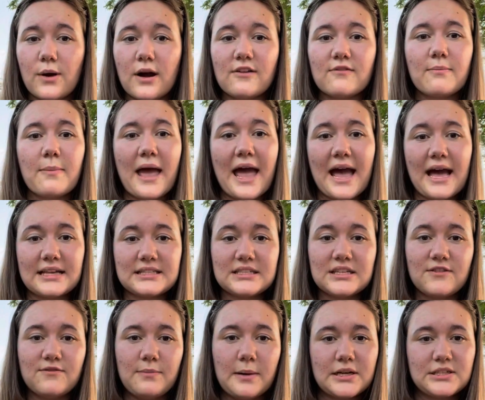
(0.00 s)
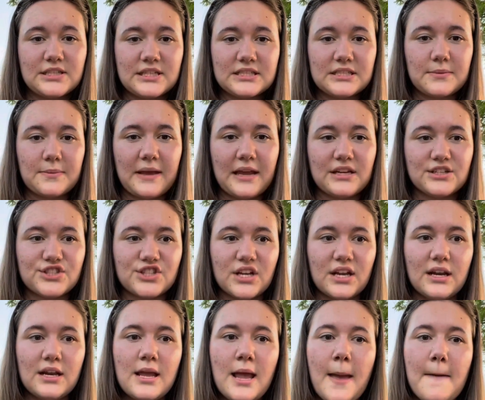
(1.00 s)
of passive
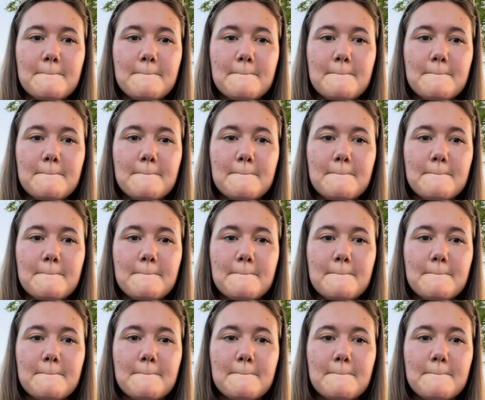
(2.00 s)
participation